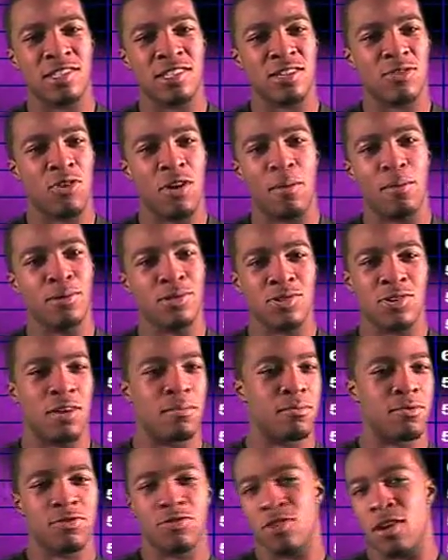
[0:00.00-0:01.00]
Scramble,
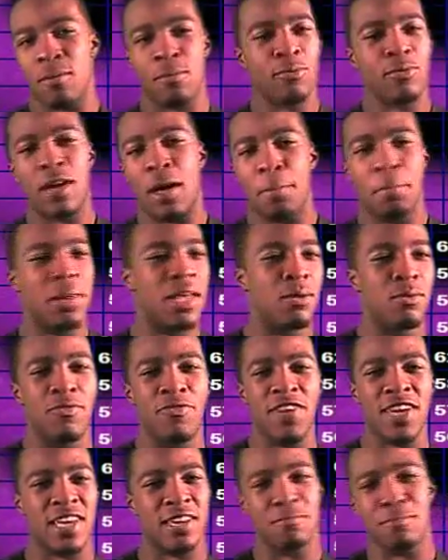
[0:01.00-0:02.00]
scramble, scramble. When I played with
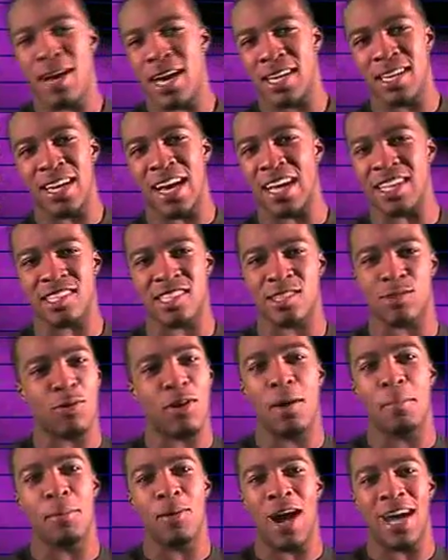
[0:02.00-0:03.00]
Vic and Madden, I
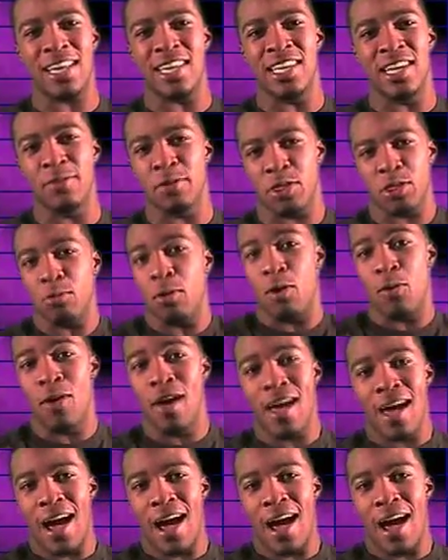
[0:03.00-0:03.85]
scrambled. I didn't even throw.